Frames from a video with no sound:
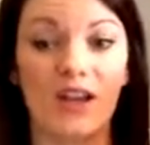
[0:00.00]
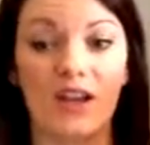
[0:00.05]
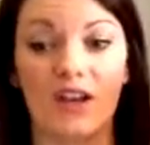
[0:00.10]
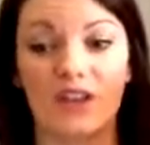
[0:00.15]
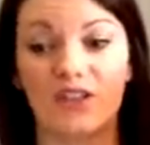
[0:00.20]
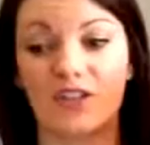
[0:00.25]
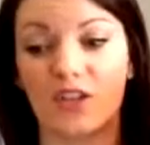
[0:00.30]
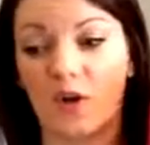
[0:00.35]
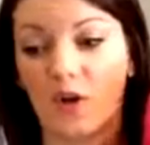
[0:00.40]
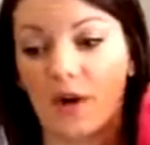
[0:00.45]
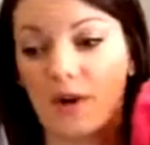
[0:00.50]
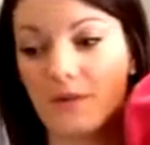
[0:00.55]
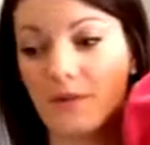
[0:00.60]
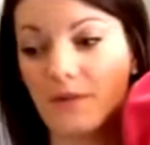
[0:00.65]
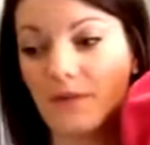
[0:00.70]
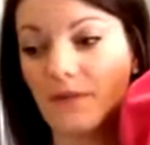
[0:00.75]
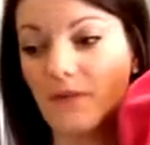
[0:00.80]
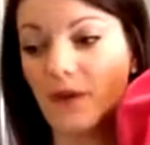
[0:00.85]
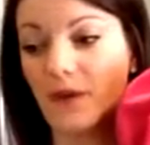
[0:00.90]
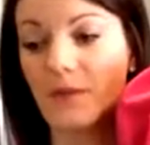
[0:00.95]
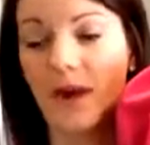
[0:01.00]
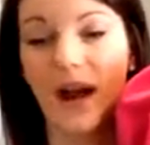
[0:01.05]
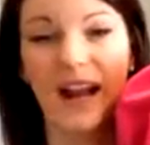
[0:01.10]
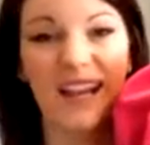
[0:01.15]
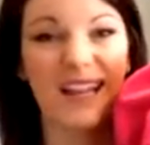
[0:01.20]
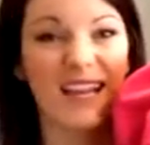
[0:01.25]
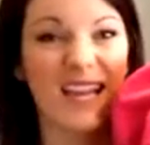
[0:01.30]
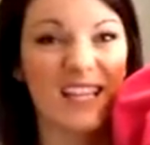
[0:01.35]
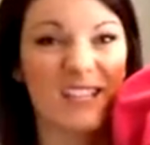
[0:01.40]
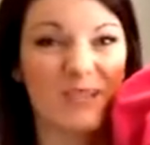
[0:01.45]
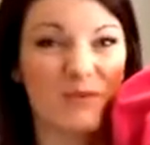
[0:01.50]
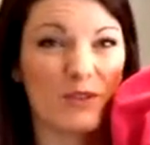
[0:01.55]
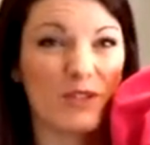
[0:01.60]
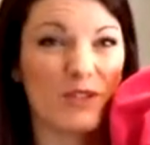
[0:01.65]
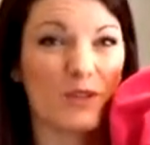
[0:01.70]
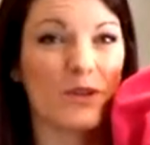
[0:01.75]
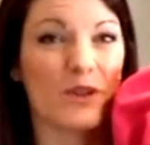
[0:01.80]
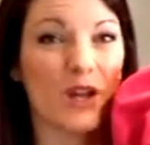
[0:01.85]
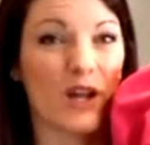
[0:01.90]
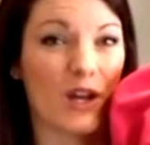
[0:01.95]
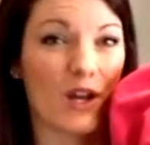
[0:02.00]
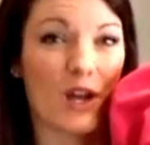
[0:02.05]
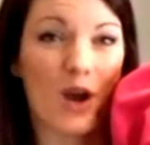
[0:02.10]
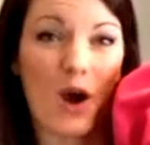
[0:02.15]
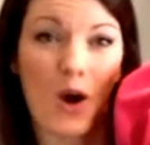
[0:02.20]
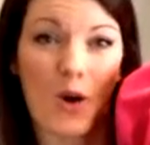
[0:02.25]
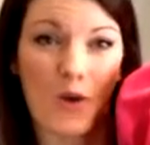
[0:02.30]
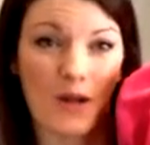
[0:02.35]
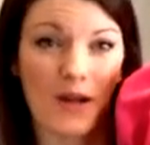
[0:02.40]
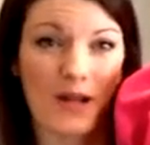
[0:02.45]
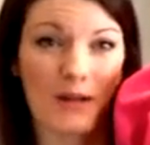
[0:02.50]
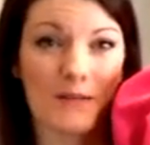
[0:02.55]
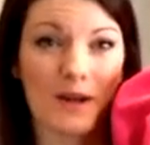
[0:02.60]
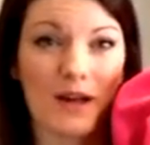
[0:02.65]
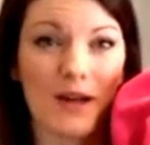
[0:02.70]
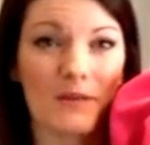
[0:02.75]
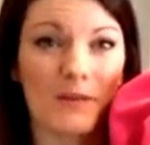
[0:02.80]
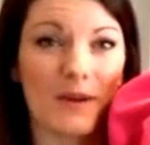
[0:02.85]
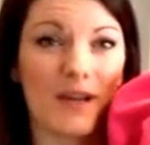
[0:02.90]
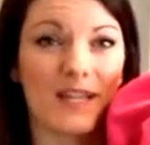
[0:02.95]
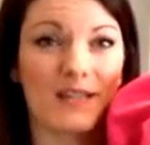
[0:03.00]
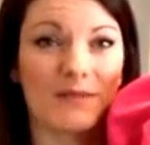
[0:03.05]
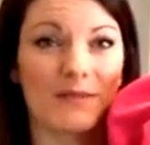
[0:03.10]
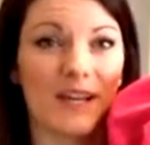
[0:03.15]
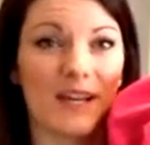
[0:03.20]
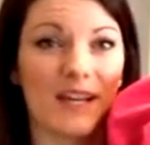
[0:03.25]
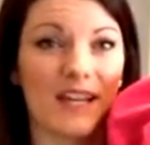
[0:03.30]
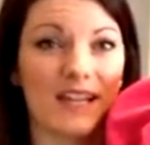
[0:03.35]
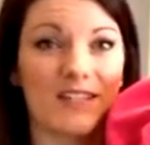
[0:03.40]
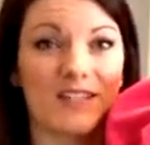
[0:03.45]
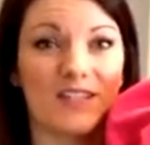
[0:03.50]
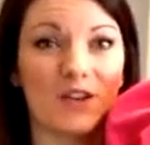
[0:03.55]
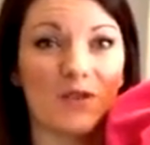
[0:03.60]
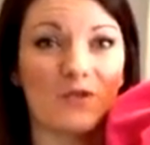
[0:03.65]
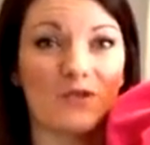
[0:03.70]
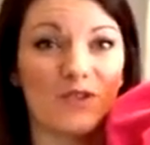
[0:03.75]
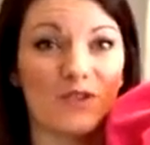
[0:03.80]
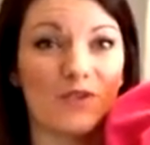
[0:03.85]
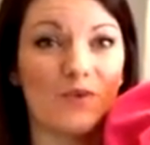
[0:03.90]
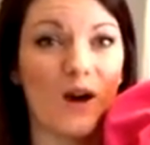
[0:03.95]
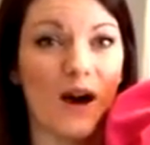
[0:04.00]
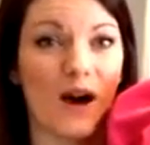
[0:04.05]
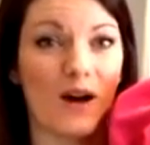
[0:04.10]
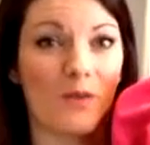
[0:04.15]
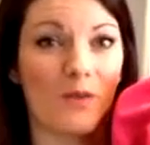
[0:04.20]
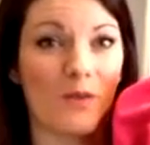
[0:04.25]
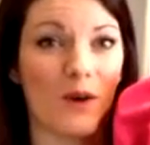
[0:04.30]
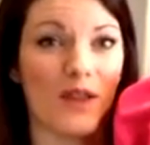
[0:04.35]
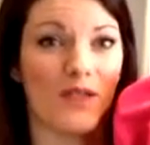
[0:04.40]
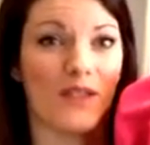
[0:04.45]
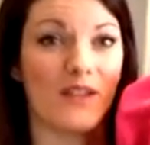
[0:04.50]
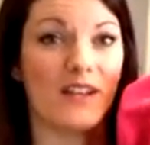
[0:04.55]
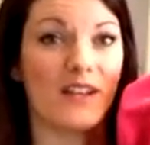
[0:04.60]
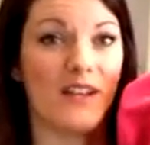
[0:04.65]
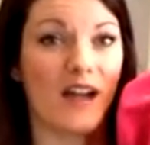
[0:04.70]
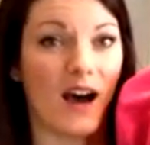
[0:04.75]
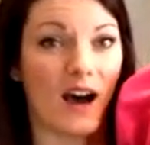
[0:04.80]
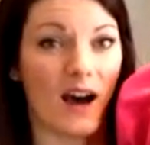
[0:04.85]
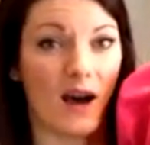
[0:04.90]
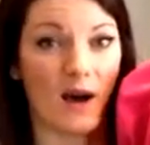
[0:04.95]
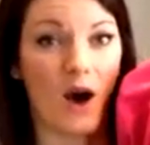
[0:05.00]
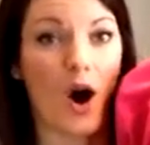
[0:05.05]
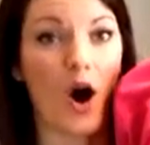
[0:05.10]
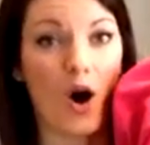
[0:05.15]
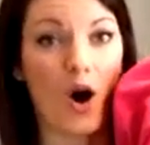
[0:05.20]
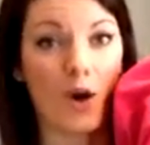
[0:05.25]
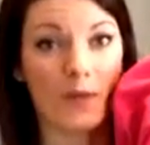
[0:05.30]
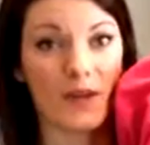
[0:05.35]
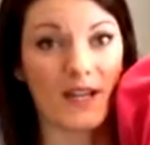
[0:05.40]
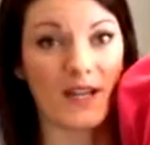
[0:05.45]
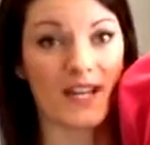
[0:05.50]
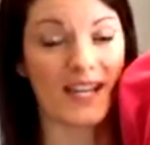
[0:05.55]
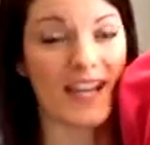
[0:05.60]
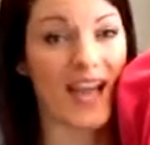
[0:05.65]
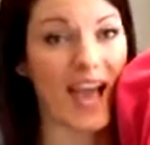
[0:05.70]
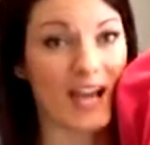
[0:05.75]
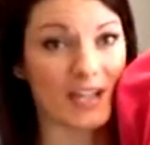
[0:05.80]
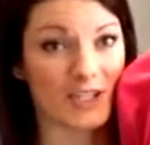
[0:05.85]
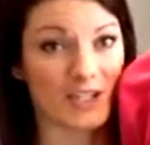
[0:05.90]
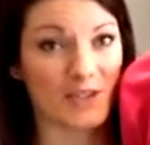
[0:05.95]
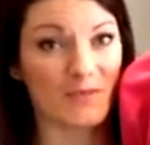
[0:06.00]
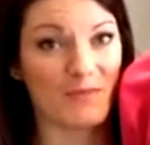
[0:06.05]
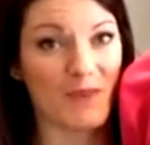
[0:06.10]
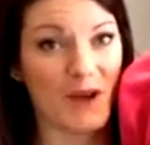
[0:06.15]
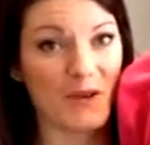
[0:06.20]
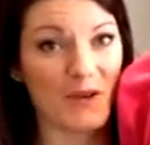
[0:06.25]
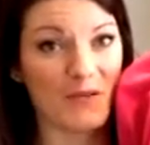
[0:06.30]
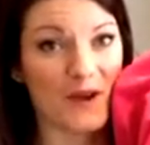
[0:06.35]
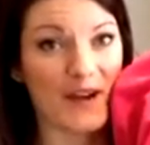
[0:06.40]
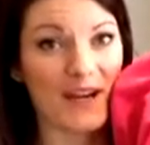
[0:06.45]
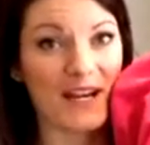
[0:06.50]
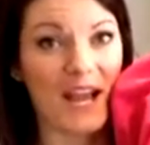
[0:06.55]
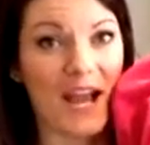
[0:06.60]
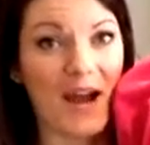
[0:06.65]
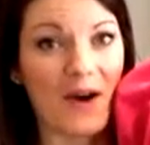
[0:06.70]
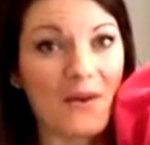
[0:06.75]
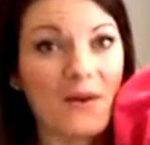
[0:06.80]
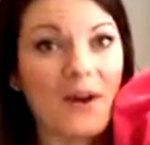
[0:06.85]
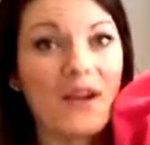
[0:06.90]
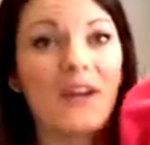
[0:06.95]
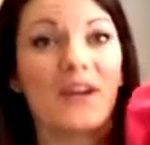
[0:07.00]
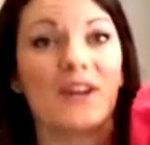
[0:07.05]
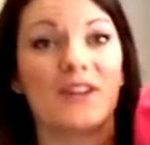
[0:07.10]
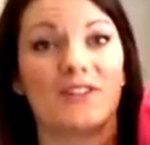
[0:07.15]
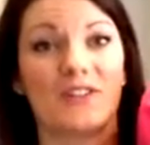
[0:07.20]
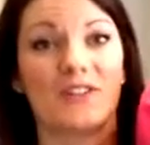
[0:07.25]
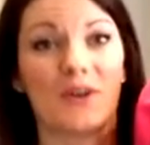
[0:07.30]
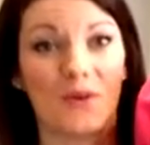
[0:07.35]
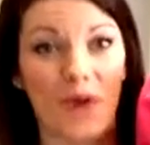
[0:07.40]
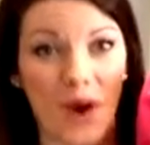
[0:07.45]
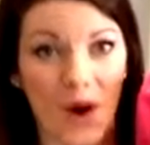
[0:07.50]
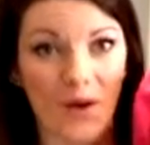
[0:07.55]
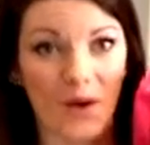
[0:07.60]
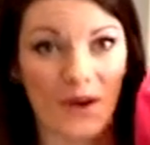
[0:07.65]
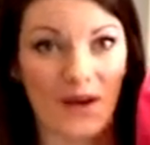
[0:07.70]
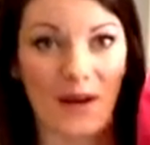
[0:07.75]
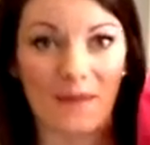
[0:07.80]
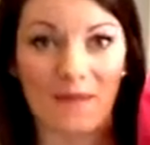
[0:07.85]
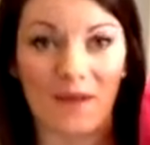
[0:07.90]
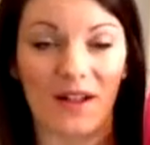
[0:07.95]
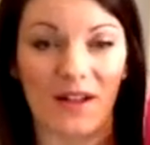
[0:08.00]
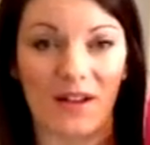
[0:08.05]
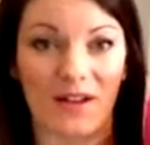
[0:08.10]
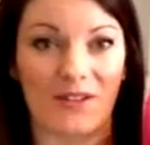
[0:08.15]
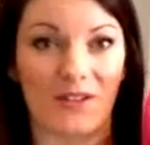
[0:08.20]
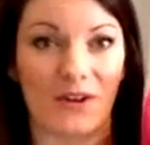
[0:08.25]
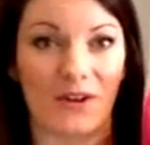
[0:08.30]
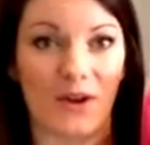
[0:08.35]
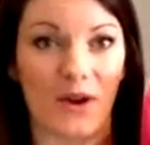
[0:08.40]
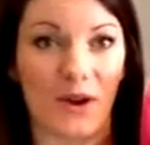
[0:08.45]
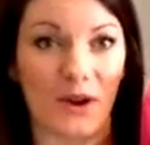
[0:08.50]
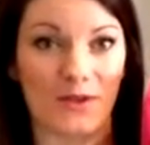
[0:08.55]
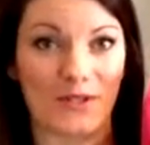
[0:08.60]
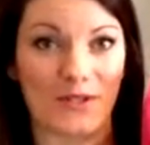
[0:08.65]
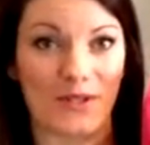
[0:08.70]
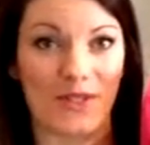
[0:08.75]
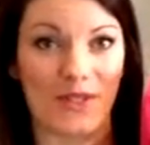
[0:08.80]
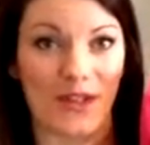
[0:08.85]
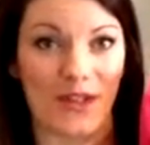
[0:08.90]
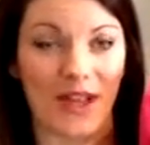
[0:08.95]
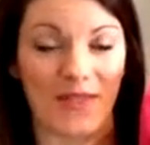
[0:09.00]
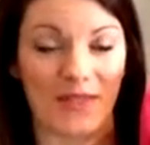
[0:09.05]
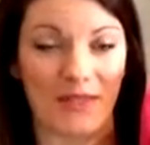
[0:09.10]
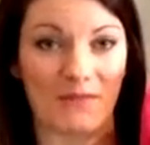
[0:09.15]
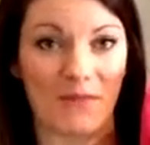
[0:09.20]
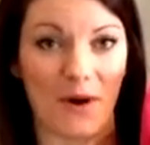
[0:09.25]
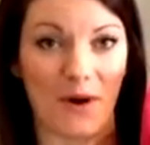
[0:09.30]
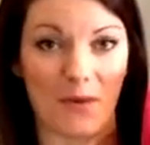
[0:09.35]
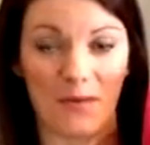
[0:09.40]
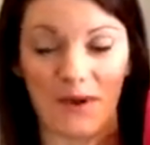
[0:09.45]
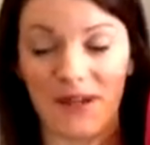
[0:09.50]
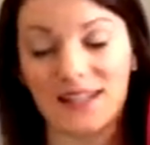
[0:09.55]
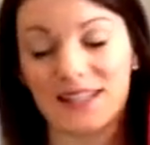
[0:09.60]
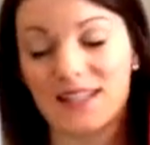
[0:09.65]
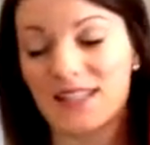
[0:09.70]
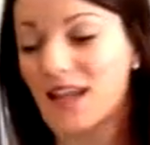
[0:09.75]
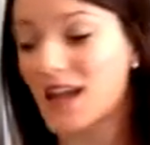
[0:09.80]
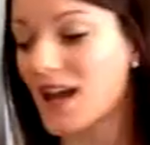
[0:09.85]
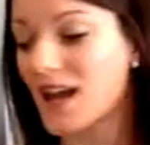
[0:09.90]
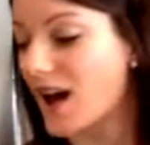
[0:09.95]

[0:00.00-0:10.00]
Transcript: So for my case, we do a lot of coconut milk because my kids don't do well with almond and cashew milk right now. So coconut milk is our go-to thing at the moment.